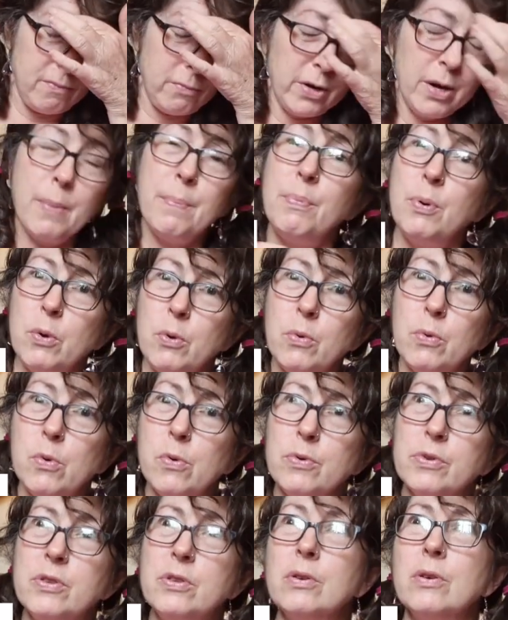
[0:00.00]
where it
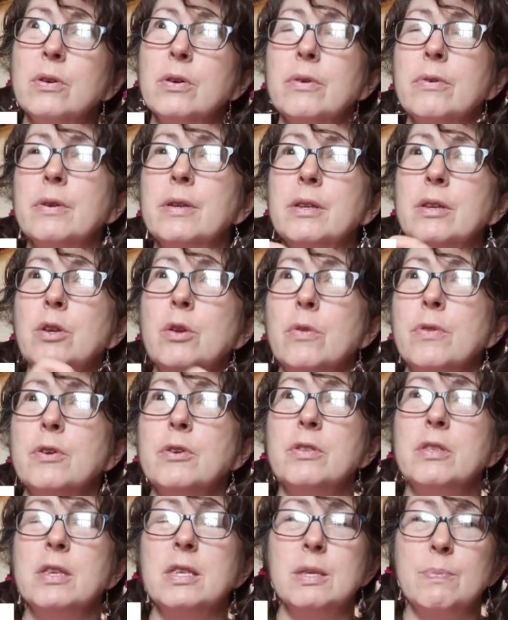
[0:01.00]
pools, or you know,
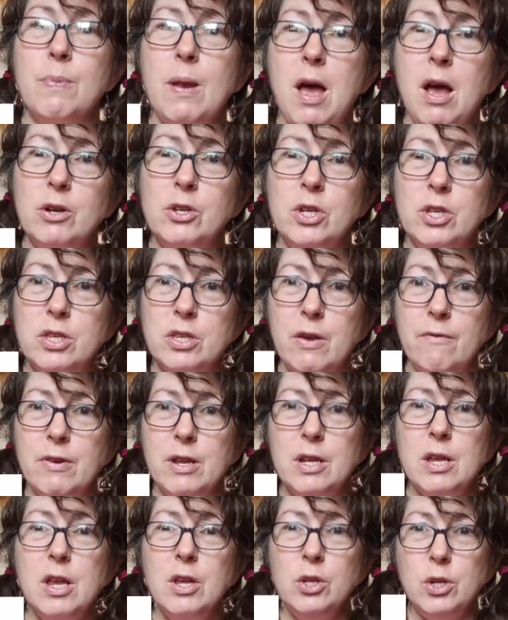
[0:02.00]
there's the splotches
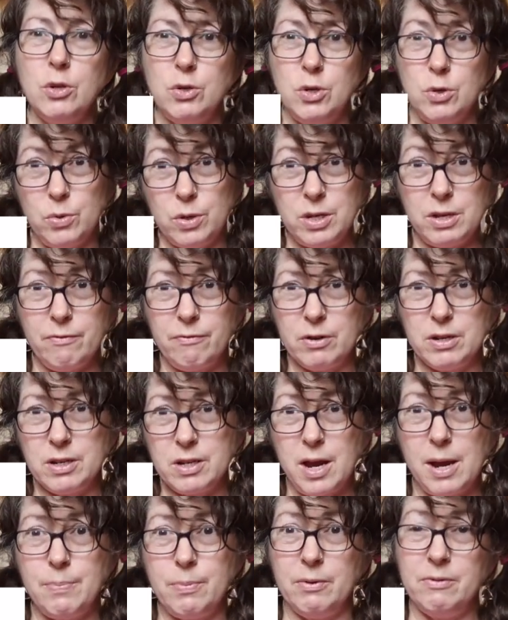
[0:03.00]
of it, you do a
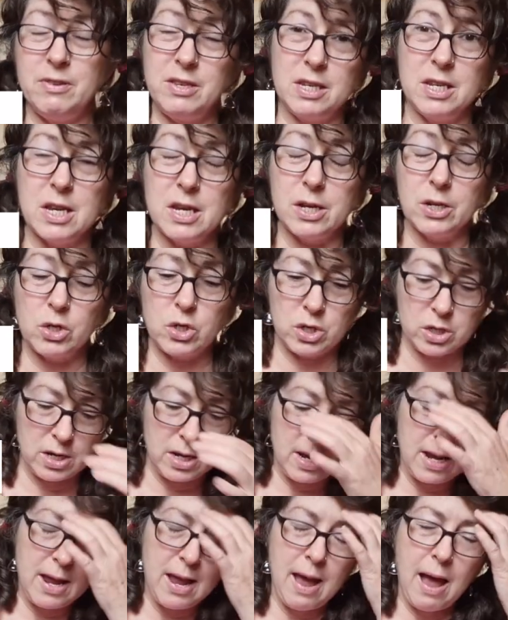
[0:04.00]
different type of stitch.